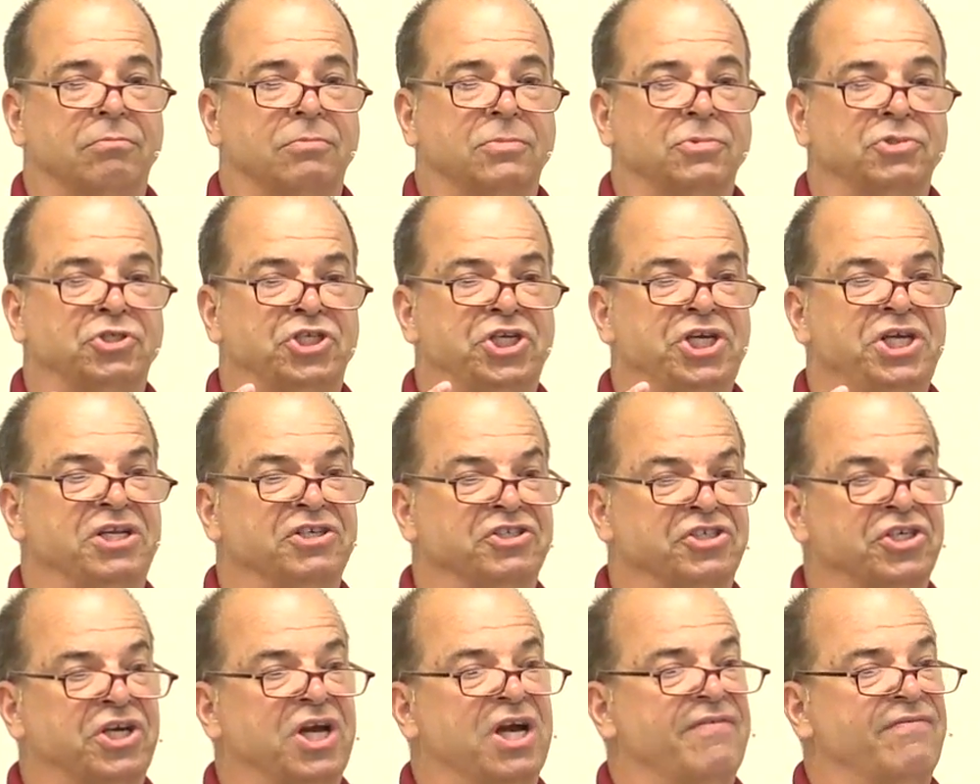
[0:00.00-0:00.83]
she
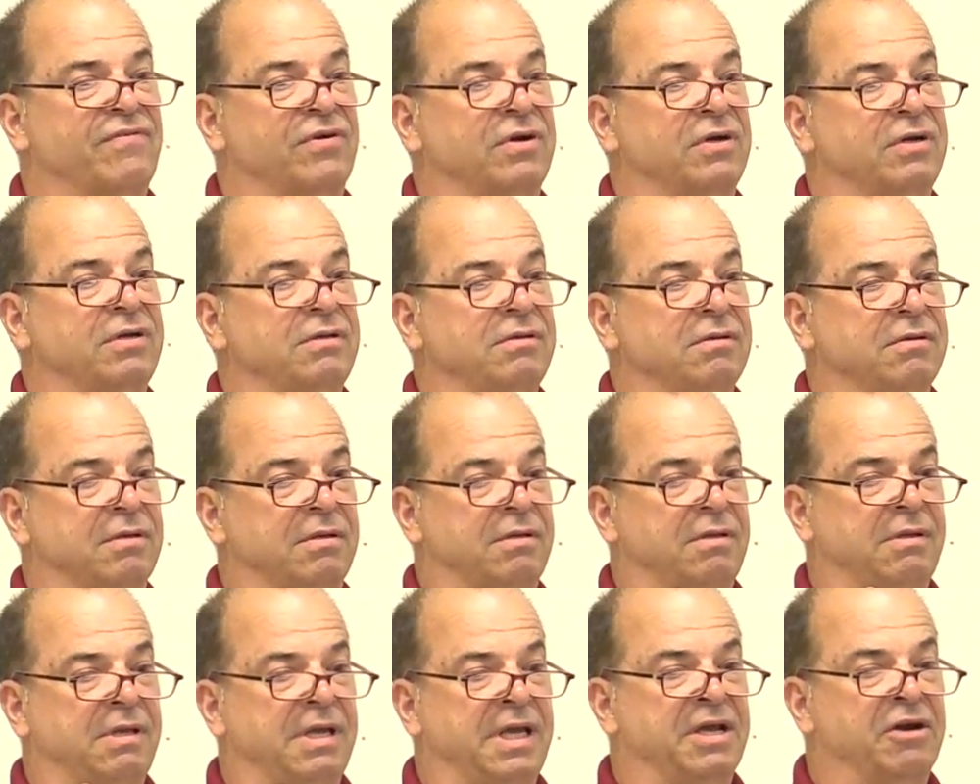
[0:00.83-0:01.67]
discovered
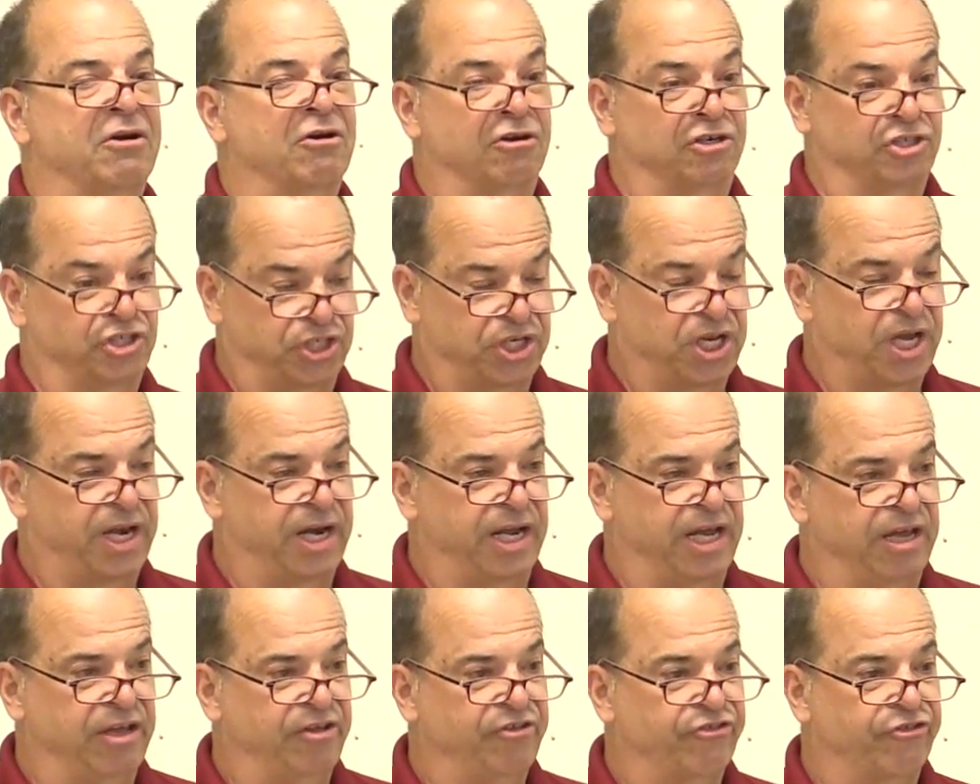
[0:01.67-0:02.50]
in her
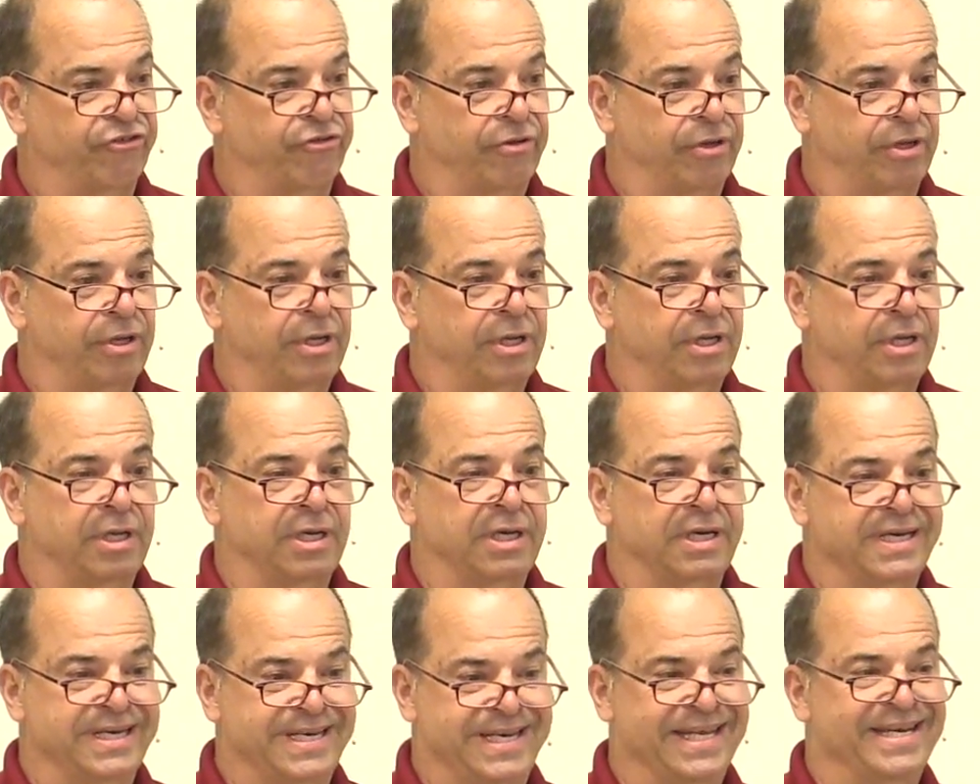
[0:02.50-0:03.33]
studies
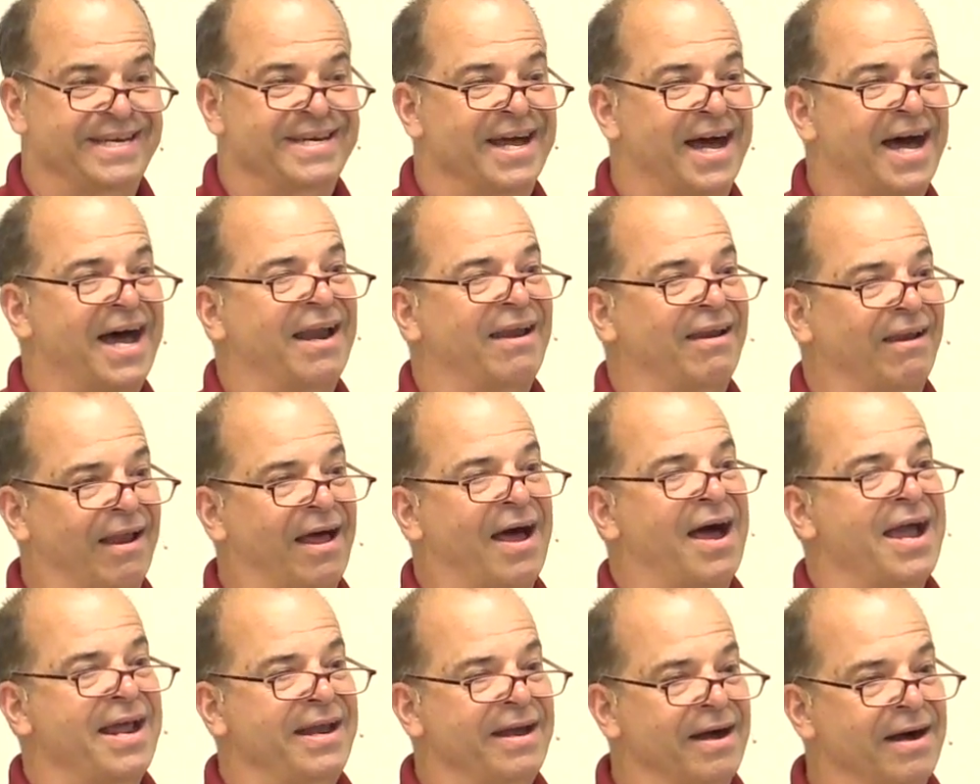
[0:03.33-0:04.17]
did not
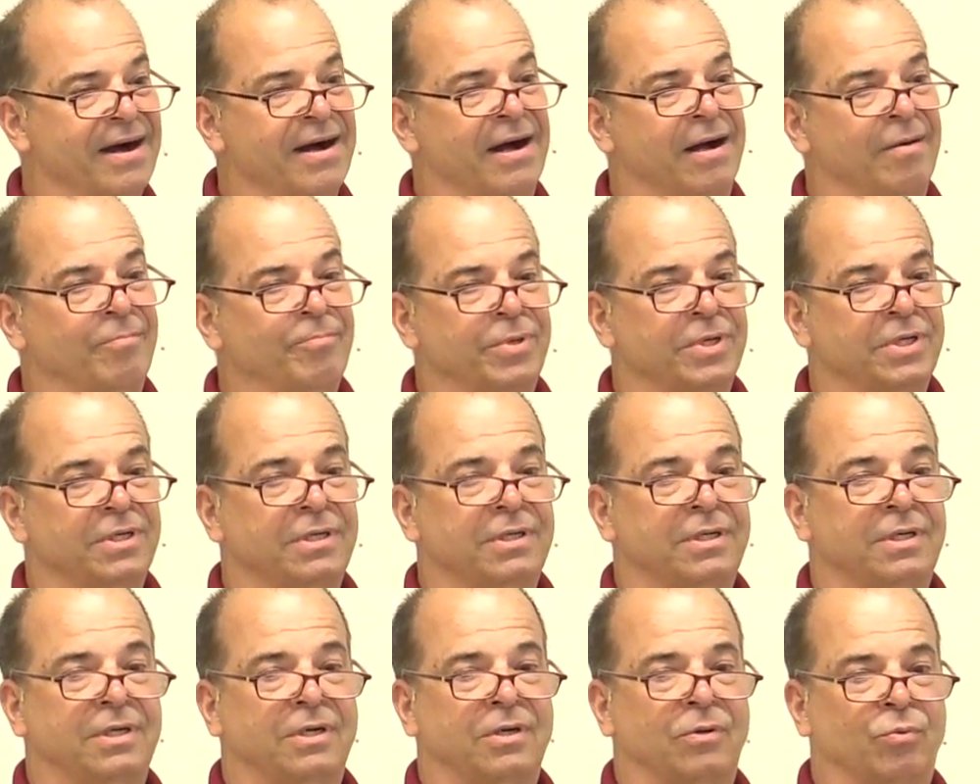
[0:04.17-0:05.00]
line up
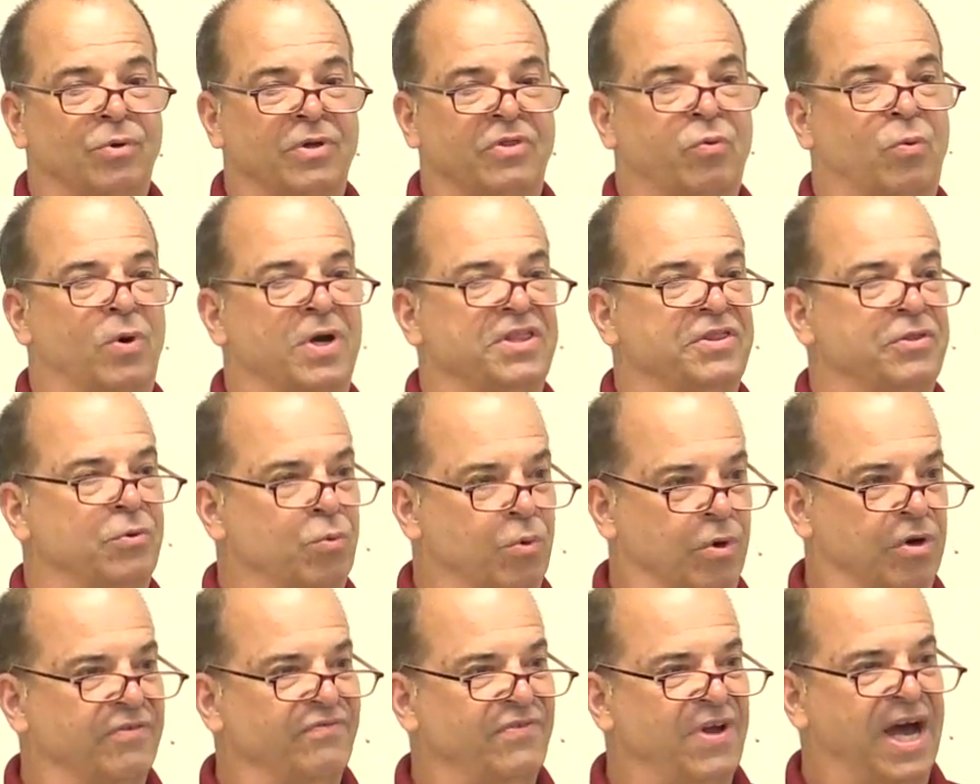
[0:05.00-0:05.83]
with what the
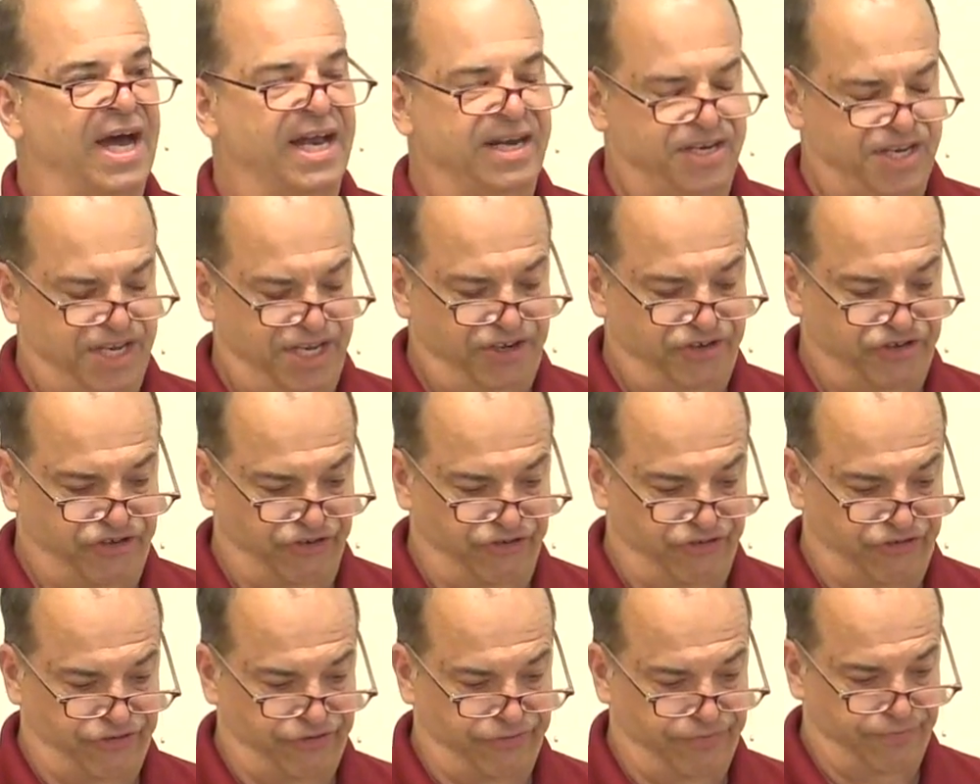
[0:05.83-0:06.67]
Word of God
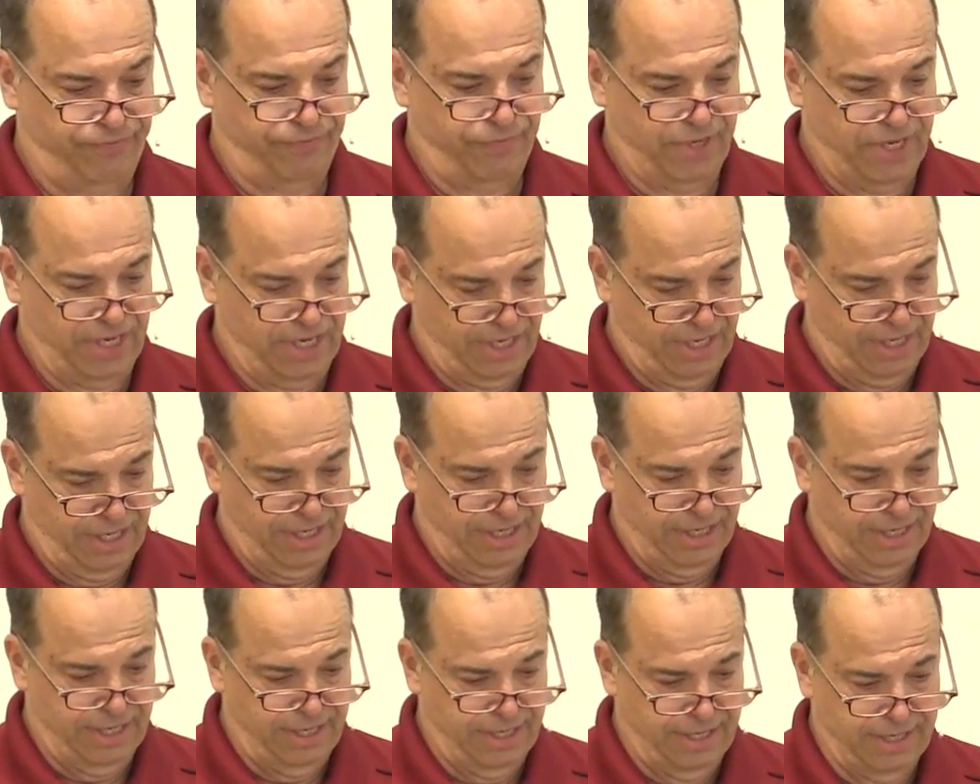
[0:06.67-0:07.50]
teaches
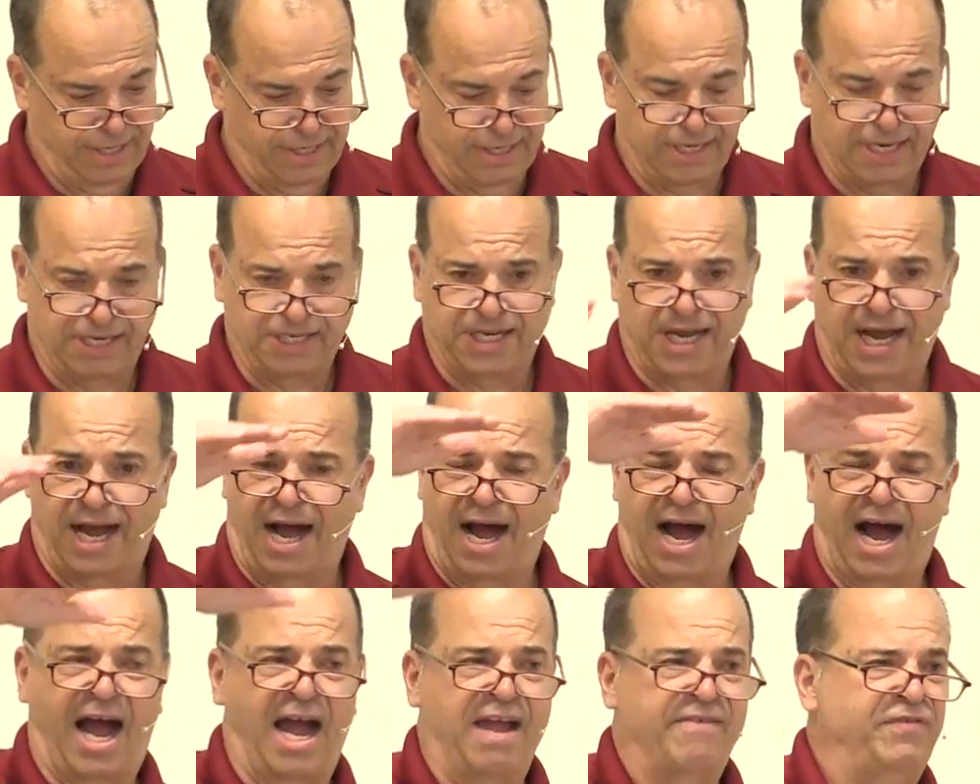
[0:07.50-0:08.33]

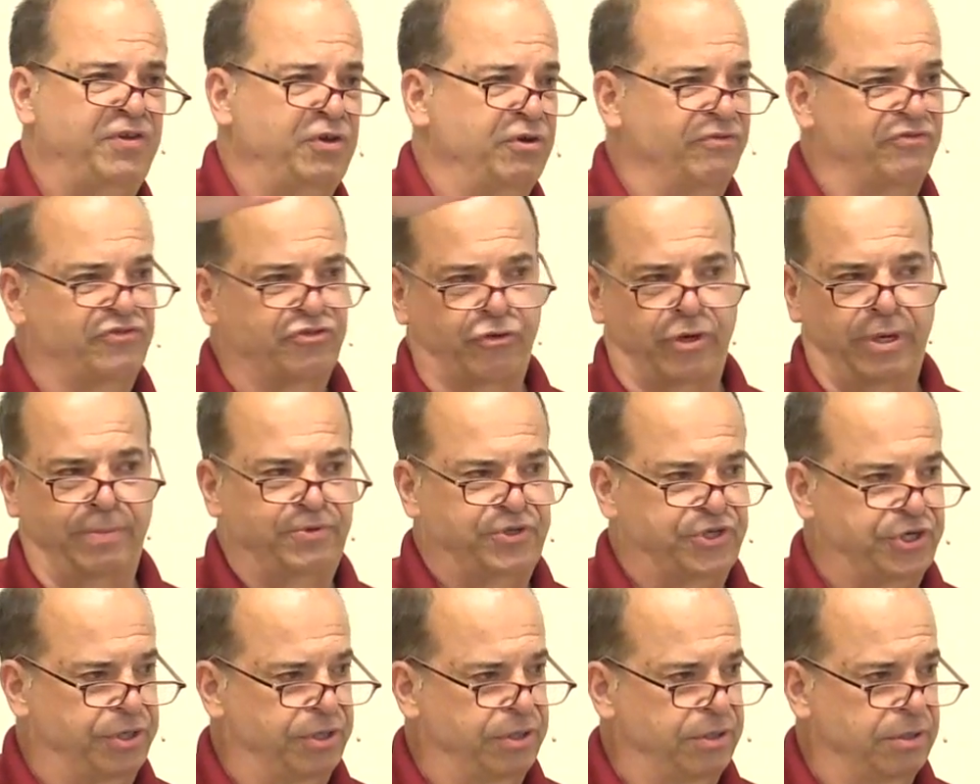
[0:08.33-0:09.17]
high view of
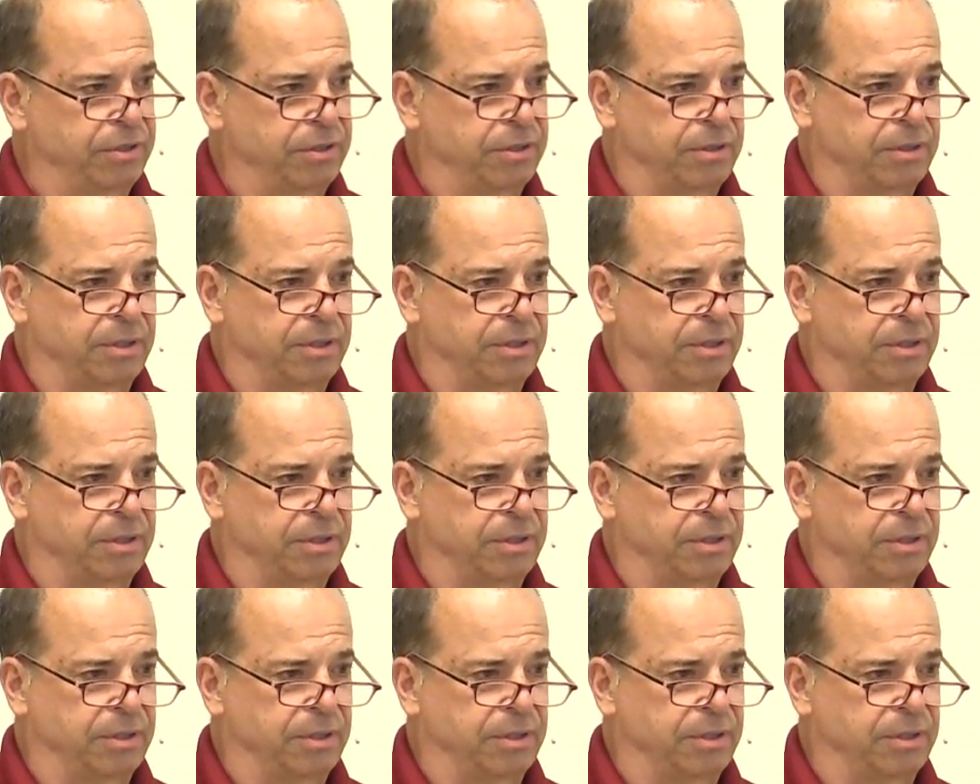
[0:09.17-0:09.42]
Scripture.